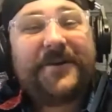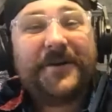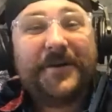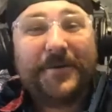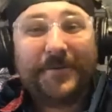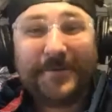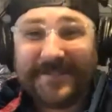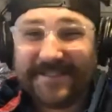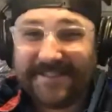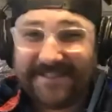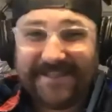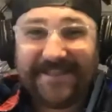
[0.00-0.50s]
It
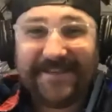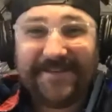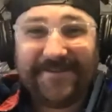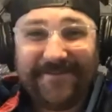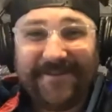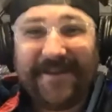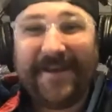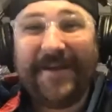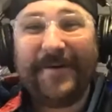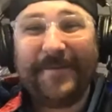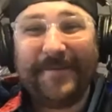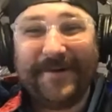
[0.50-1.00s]
was still
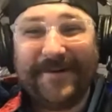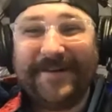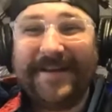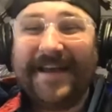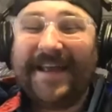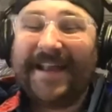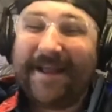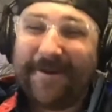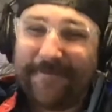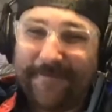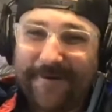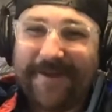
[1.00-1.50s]
available,
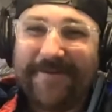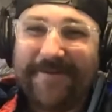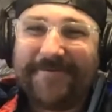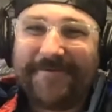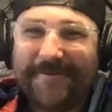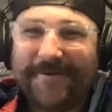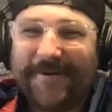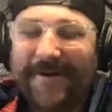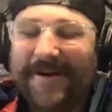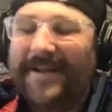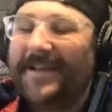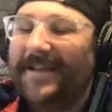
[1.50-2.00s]
and I went
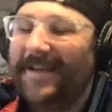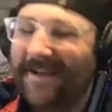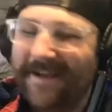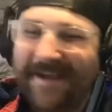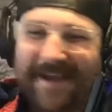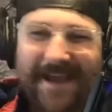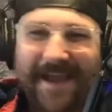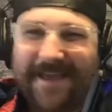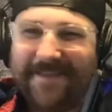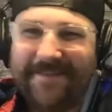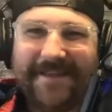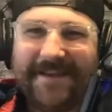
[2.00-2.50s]
for it.
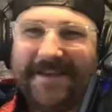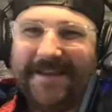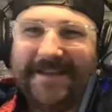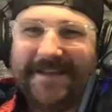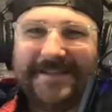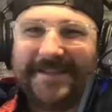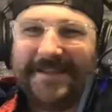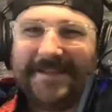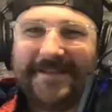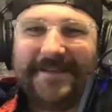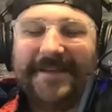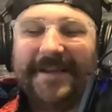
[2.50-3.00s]
And then it
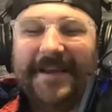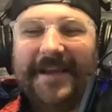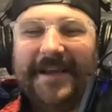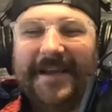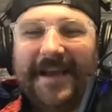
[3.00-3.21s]
didn't.